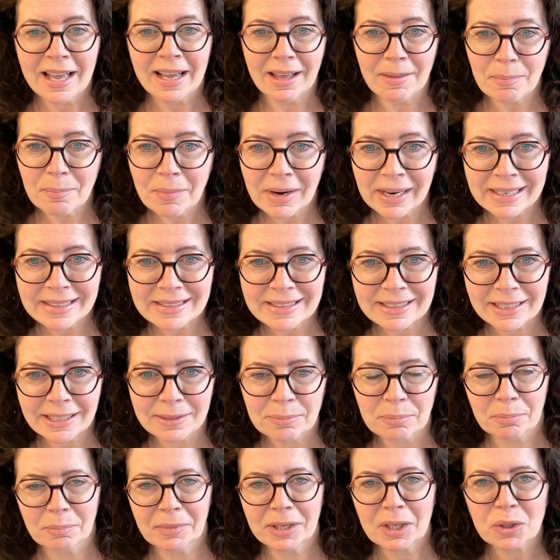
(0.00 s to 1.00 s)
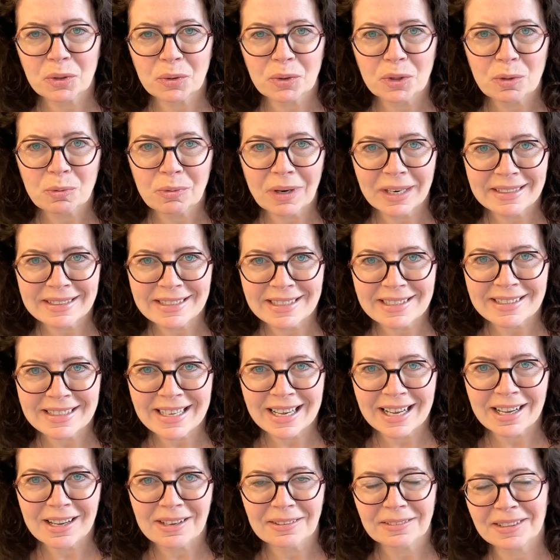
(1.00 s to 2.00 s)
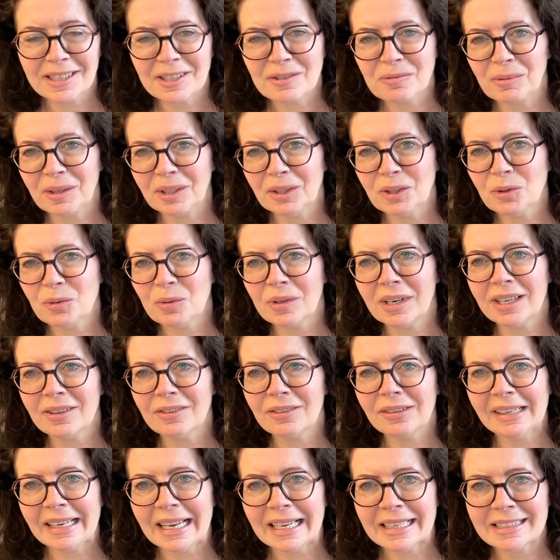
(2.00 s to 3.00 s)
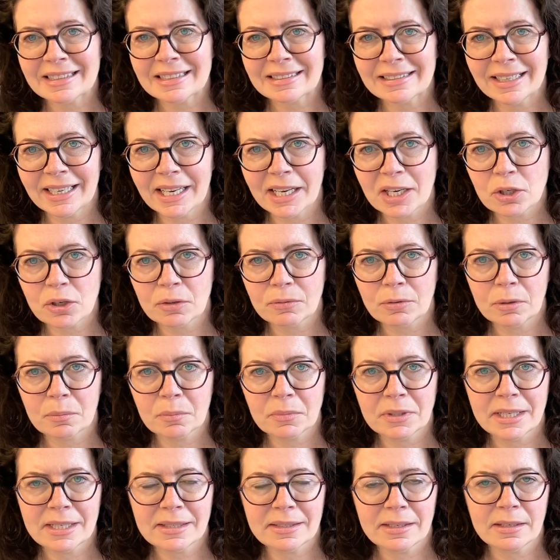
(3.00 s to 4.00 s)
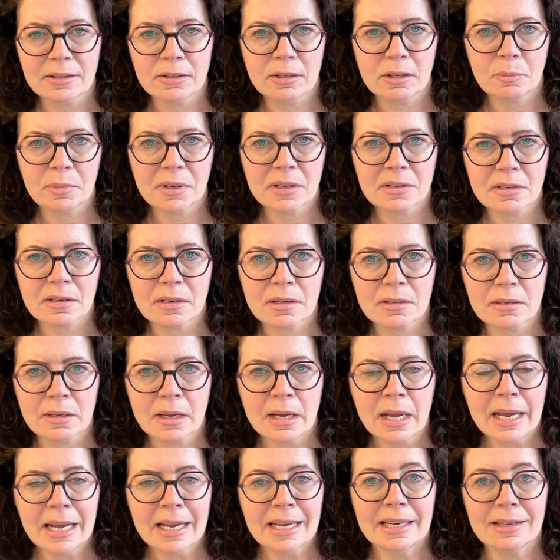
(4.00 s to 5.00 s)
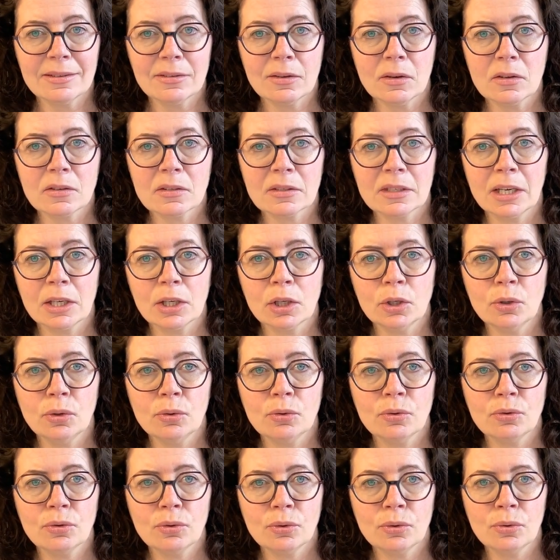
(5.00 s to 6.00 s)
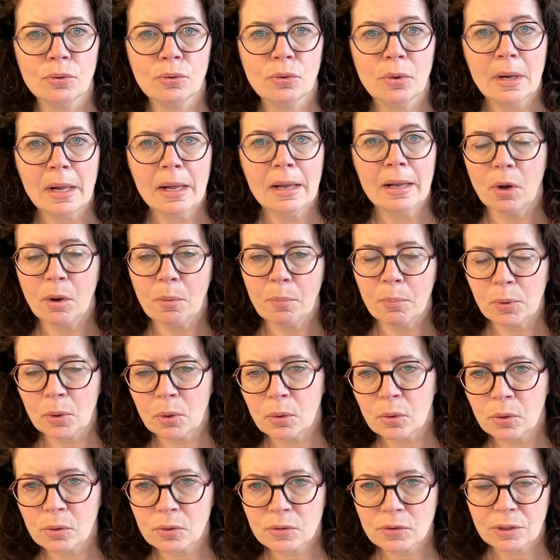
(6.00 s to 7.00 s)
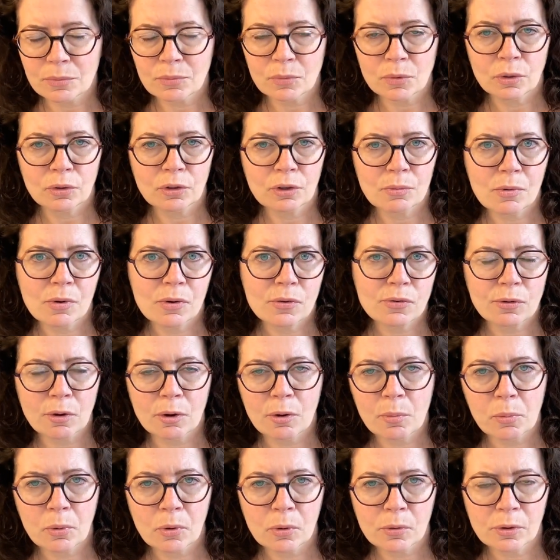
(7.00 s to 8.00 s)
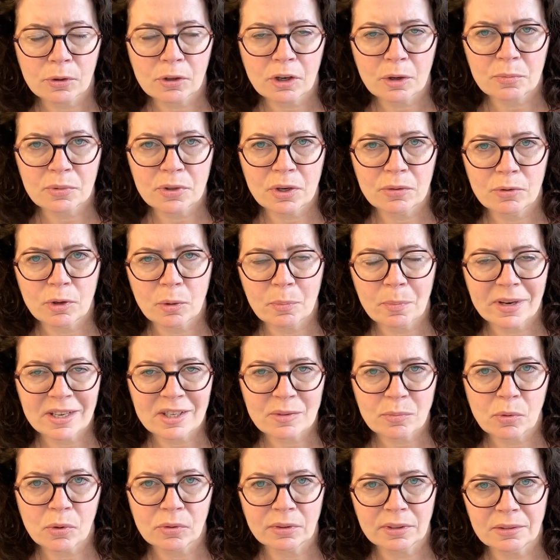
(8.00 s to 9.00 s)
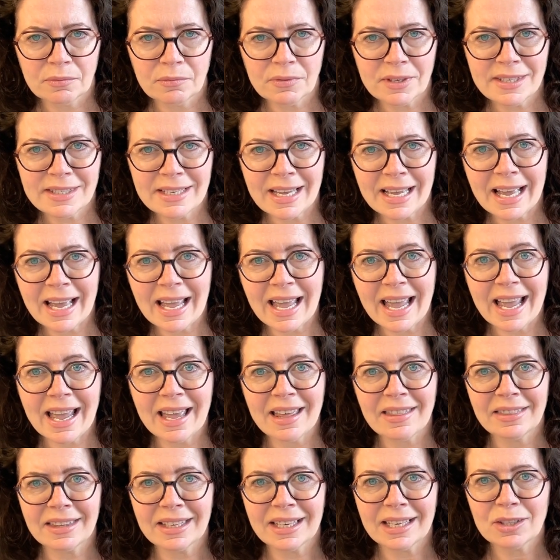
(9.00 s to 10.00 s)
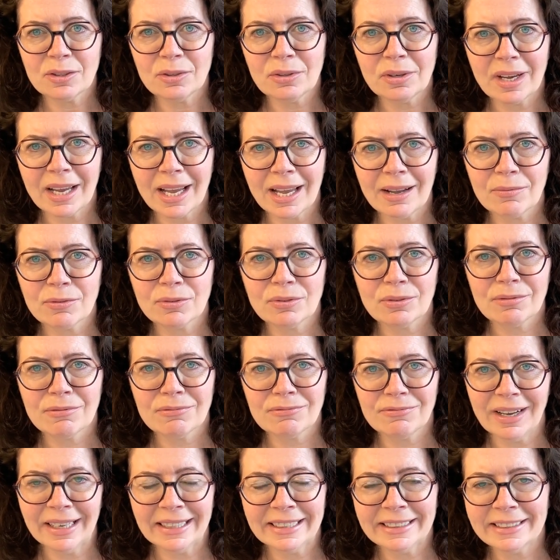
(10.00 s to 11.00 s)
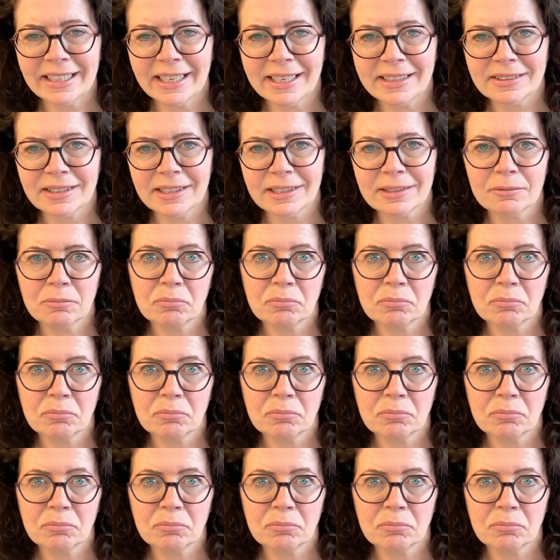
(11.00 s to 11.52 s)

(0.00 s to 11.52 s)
And my tip, make sure you write it down, is when you're at the last stage of updating your business, it's asking you to upload some documents or upload a copy of your passport and visa, and then you have to validate it,